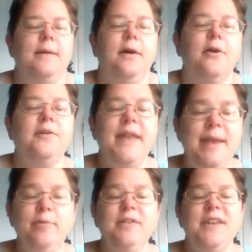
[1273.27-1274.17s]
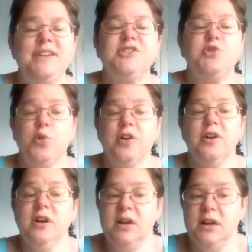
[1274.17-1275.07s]
Our neighbor next
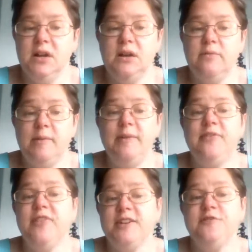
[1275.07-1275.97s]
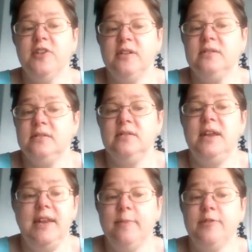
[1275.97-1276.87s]
door, we've been friends
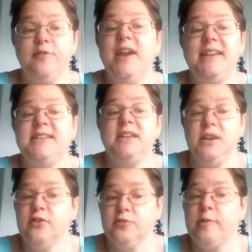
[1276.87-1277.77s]
and neighbors for 18 years.